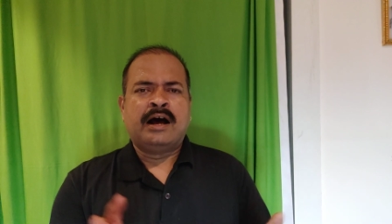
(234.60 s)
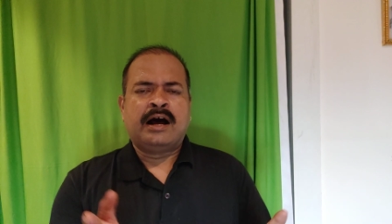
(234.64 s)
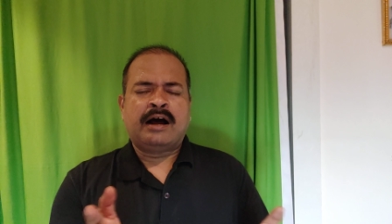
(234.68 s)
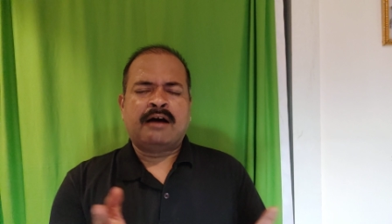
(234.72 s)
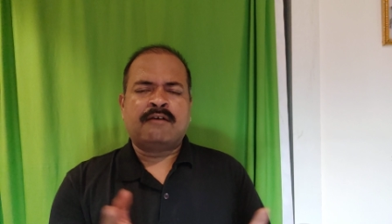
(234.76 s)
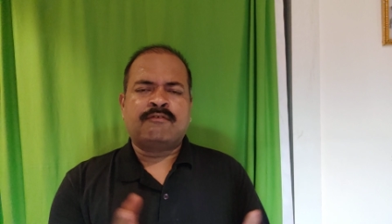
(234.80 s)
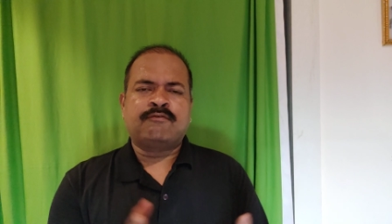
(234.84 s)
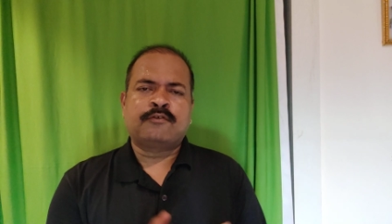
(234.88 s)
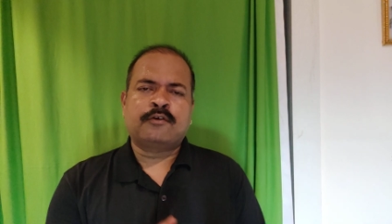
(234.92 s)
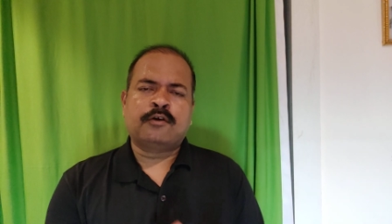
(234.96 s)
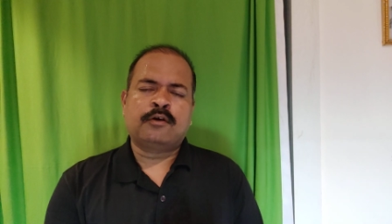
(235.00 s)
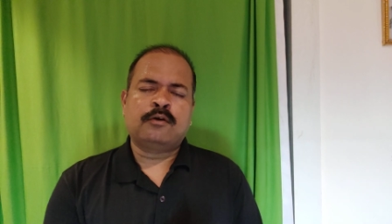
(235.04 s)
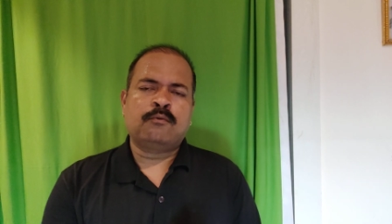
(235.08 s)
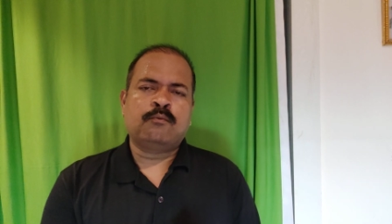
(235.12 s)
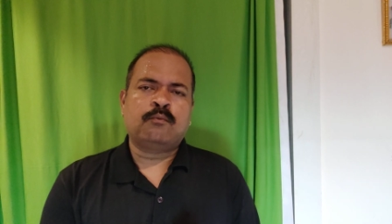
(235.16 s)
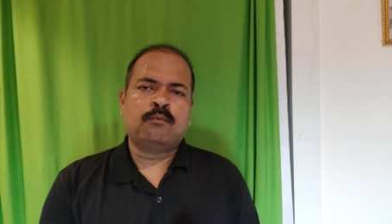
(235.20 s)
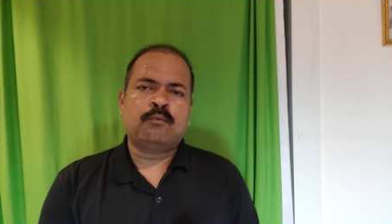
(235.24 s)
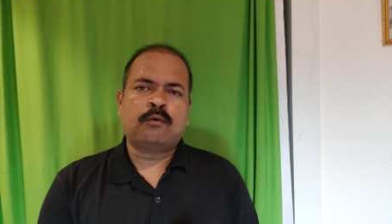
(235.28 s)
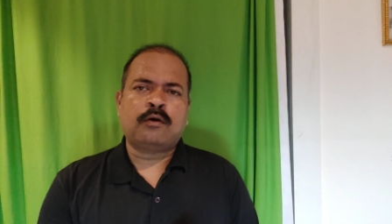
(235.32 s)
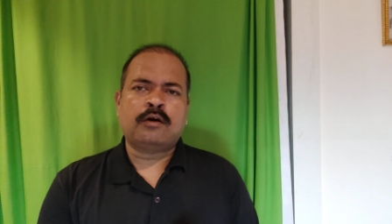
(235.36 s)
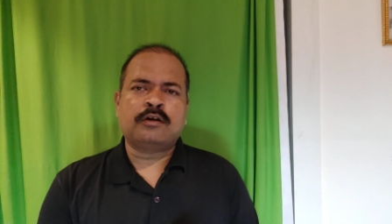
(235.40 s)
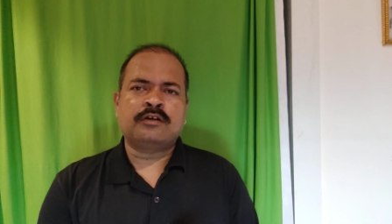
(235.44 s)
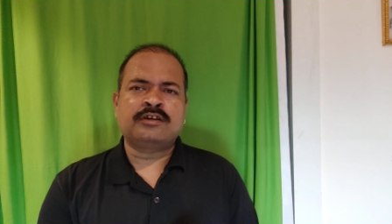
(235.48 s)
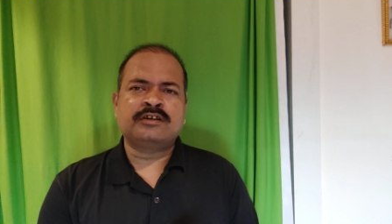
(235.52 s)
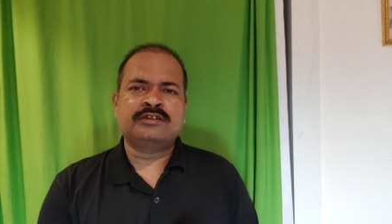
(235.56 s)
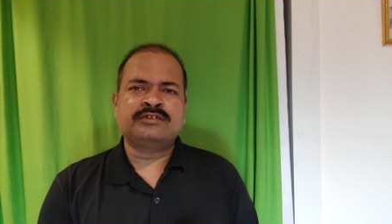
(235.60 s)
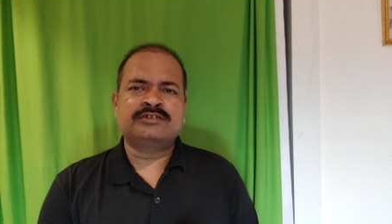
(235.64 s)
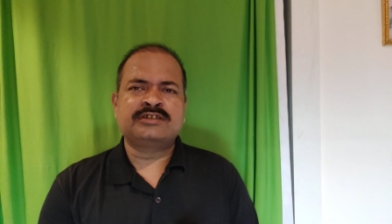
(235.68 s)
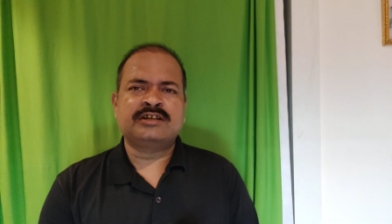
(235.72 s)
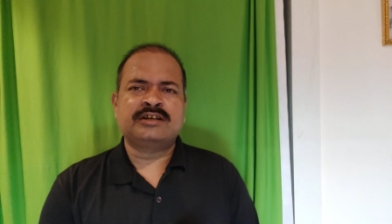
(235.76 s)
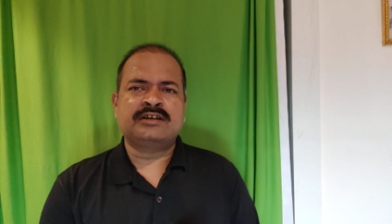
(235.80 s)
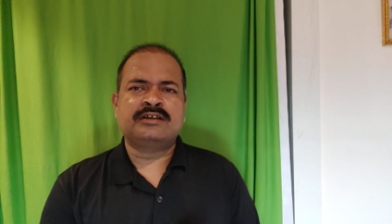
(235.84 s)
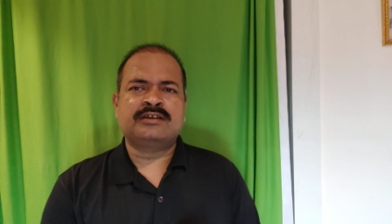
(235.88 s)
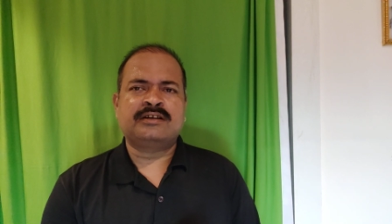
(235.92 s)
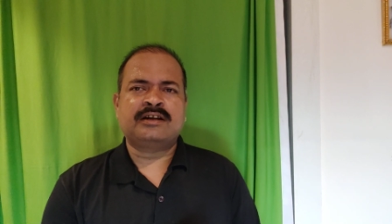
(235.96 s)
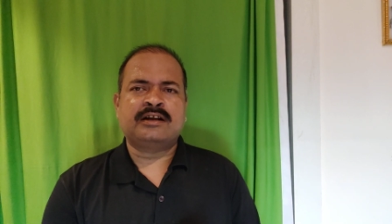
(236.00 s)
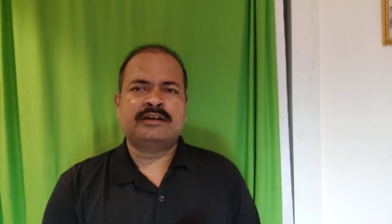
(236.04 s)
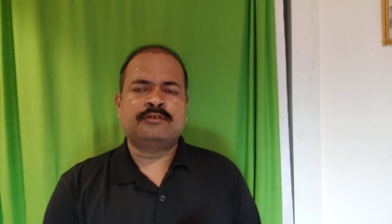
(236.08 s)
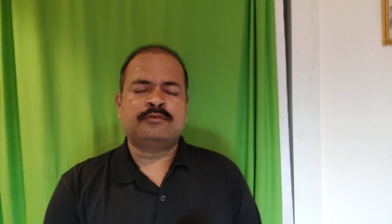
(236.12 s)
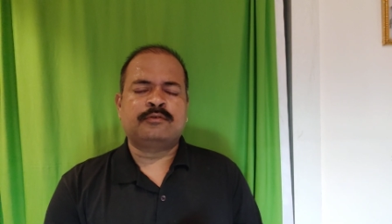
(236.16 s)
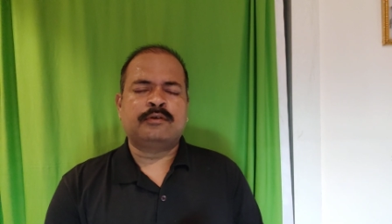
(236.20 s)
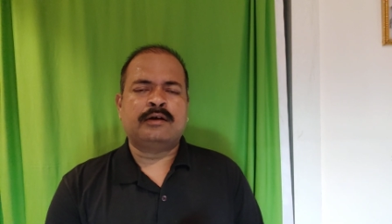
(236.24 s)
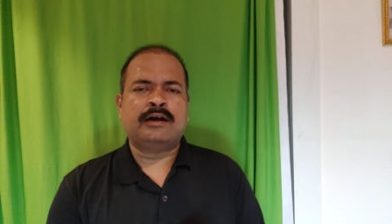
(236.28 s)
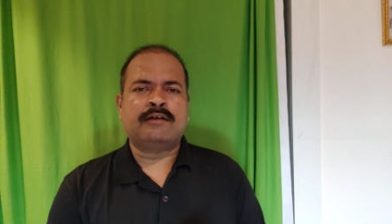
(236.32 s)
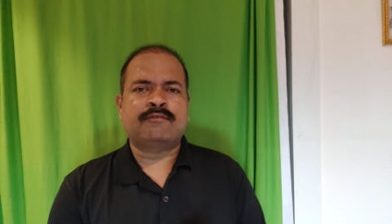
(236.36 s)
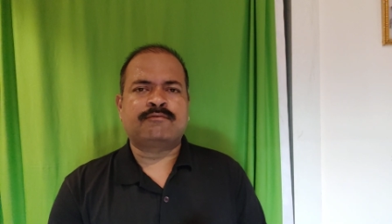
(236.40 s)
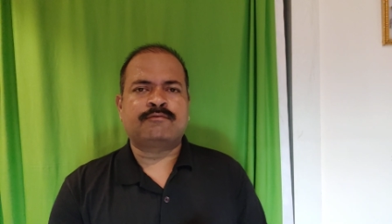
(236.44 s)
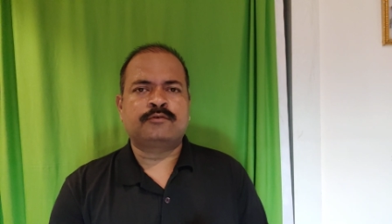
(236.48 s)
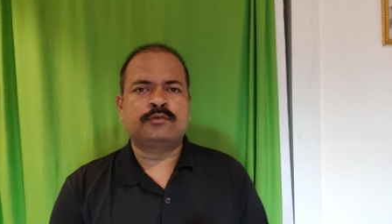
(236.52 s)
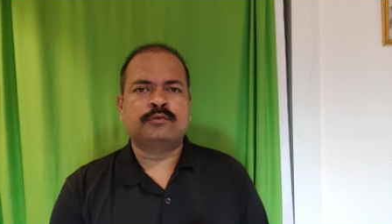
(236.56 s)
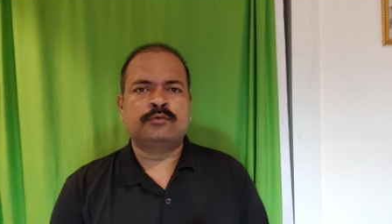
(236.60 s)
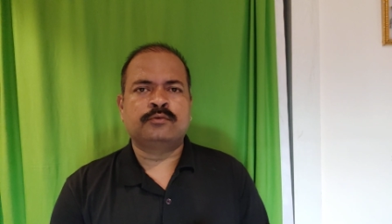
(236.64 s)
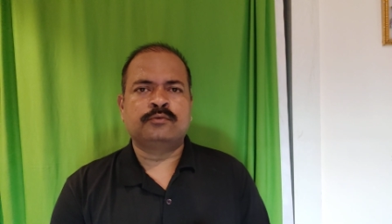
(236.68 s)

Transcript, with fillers: After all, what is it that you have